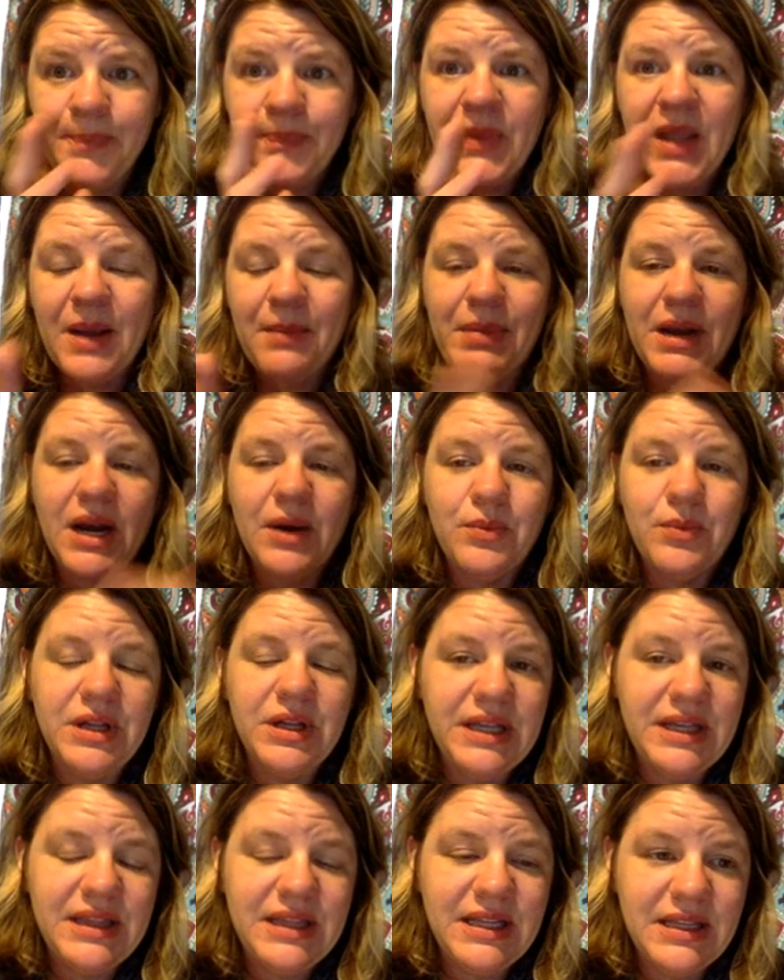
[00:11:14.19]
but I really
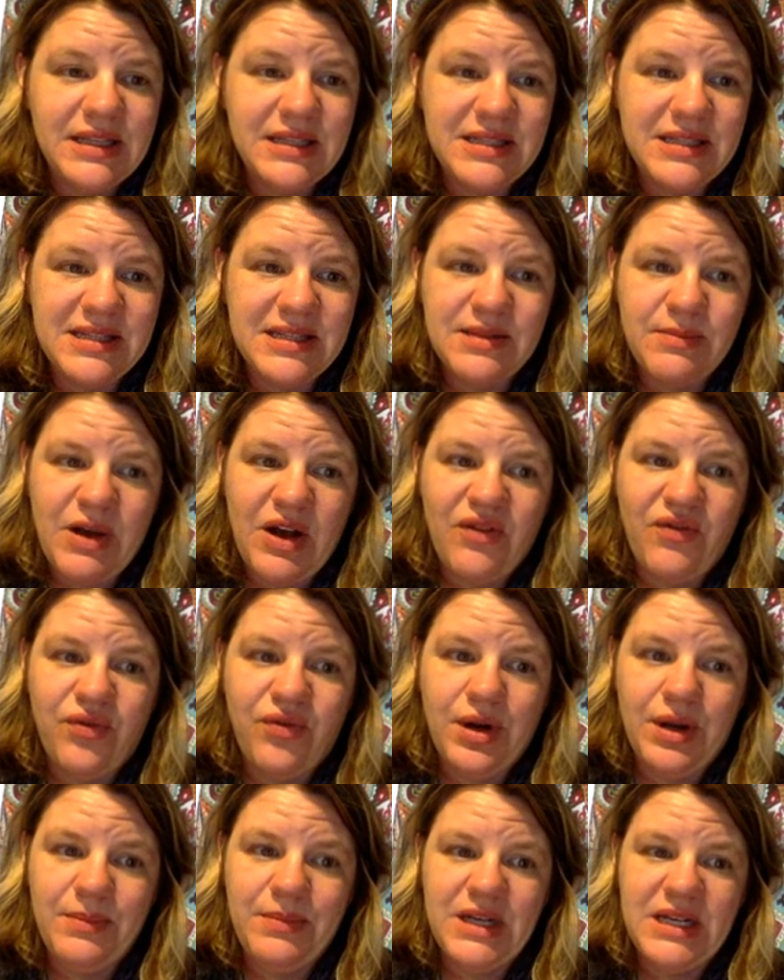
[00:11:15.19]
think this is about 40
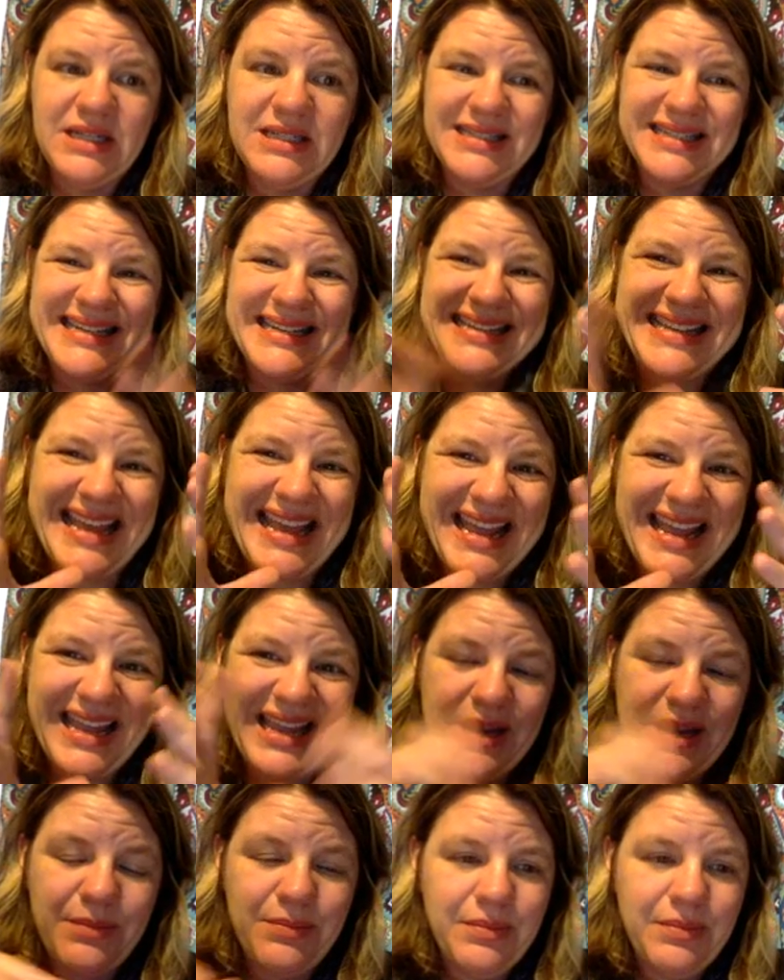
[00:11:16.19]
minutes a
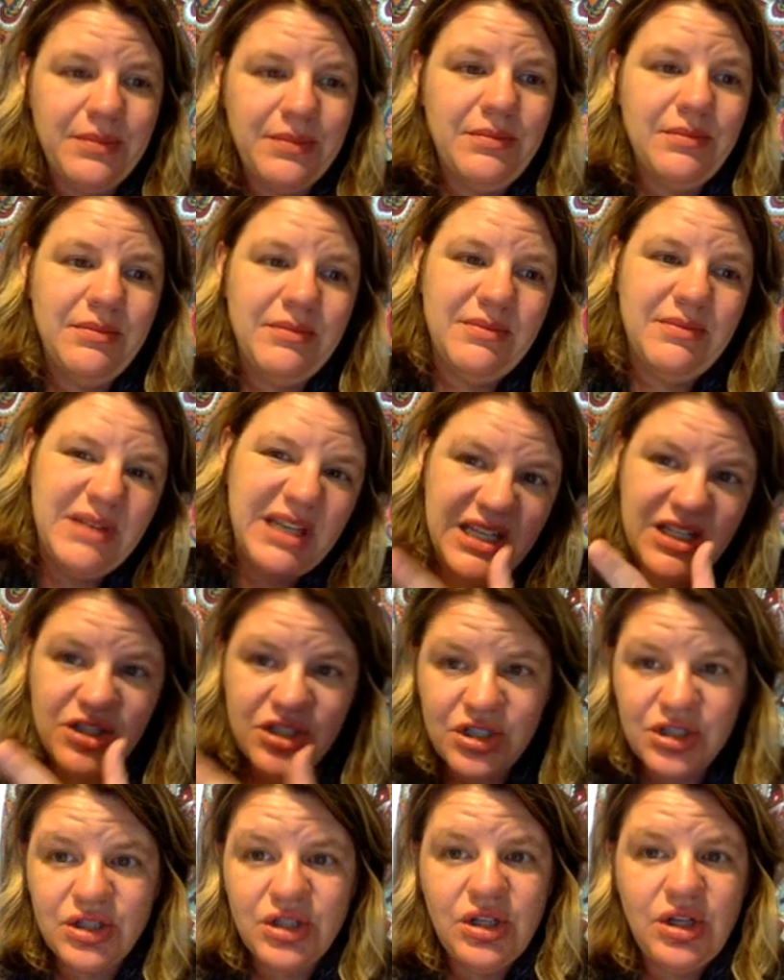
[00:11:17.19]
day-ish,
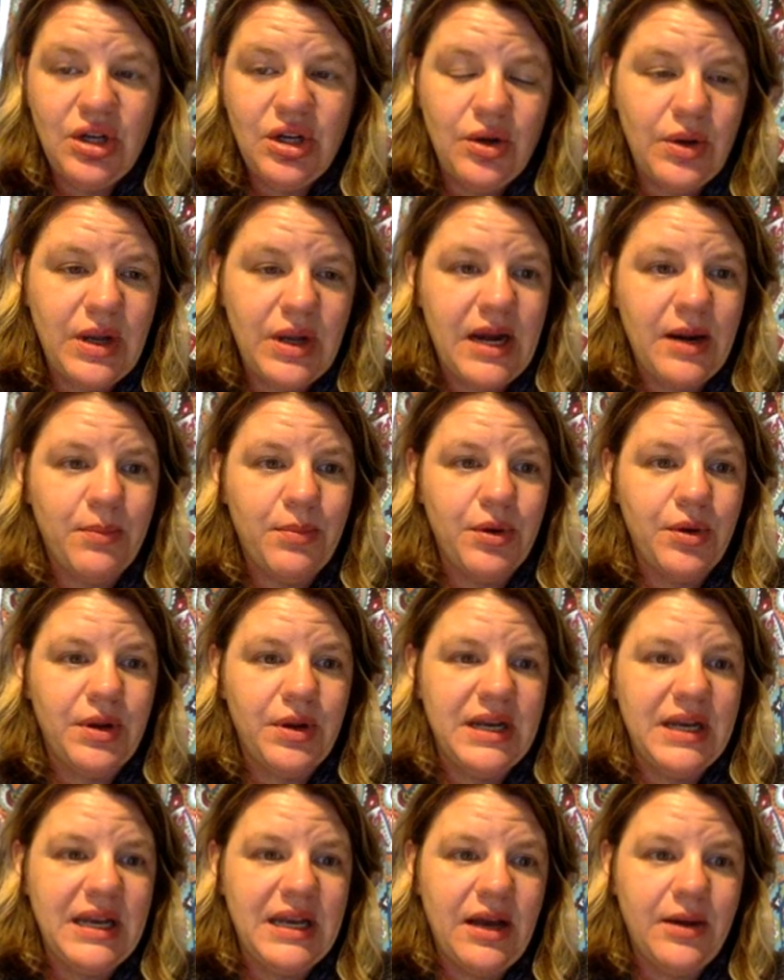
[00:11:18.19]
you know, kind of broken
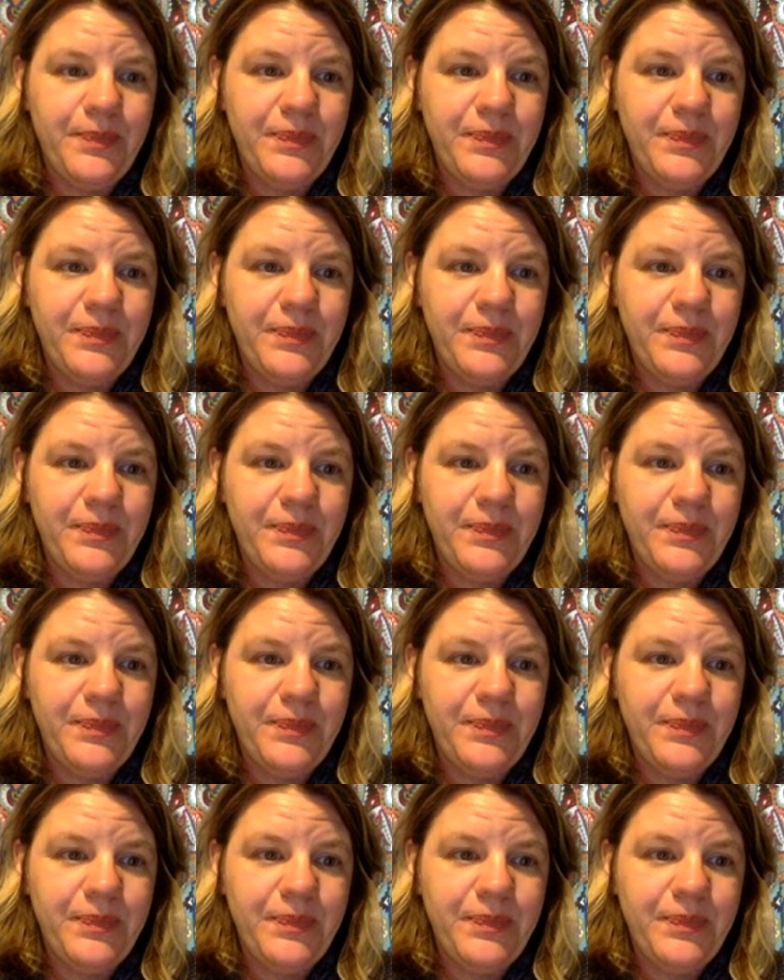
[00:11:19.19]
down.